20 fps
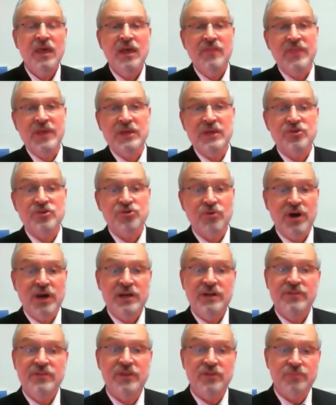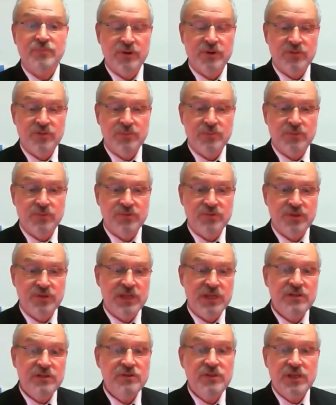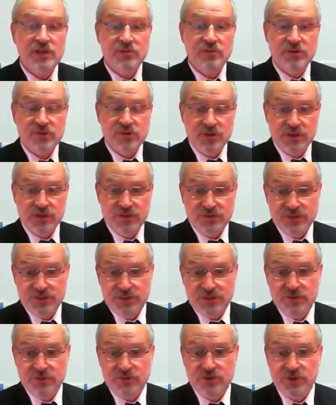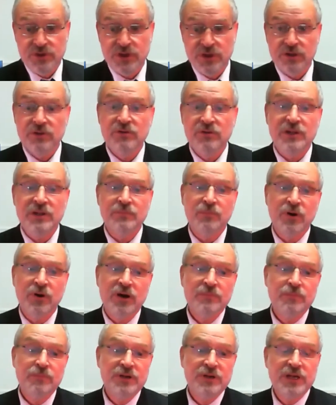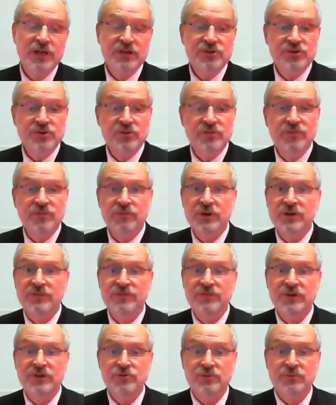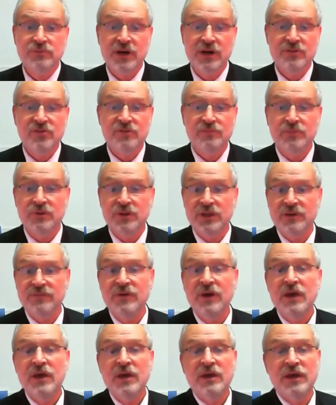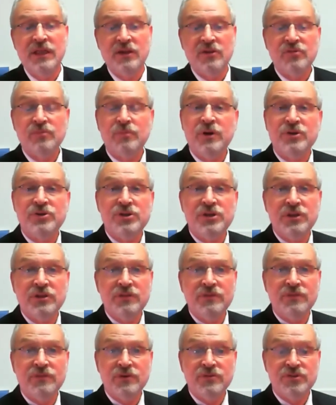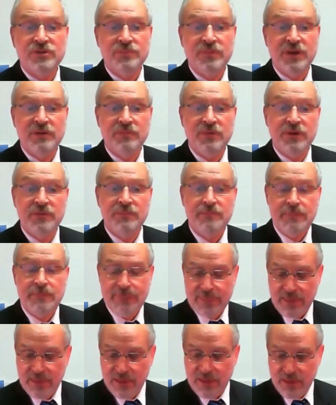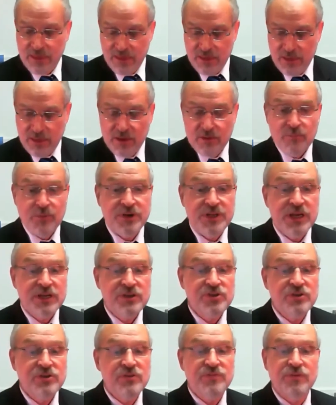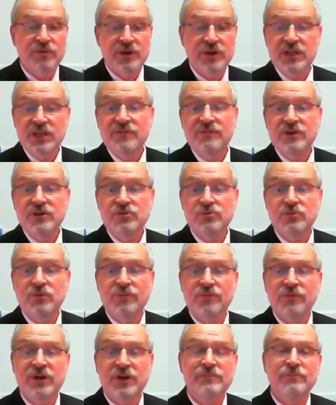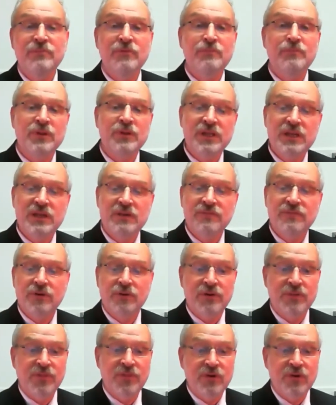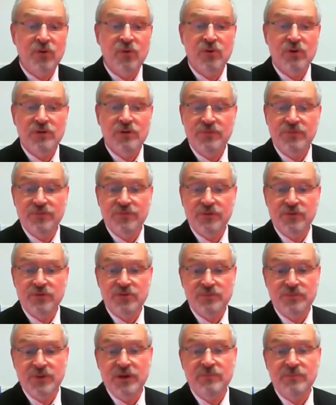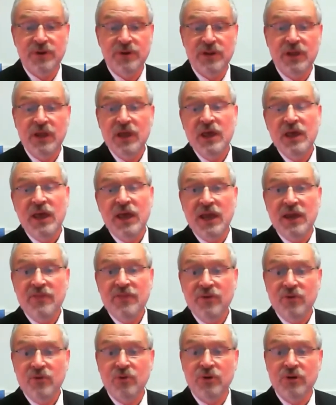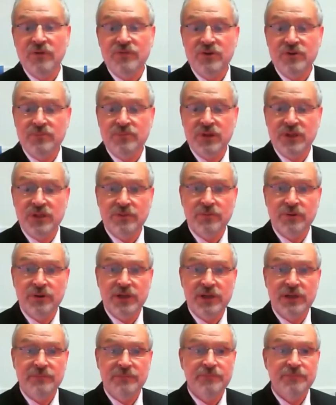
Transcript: They enshrined these principles into the U.S. Constitution, including broad protections for individual rights of belief and expression in the First Amendment. Protections for individual freedom of belief are at the core of the First Amendment and the core of human liberty.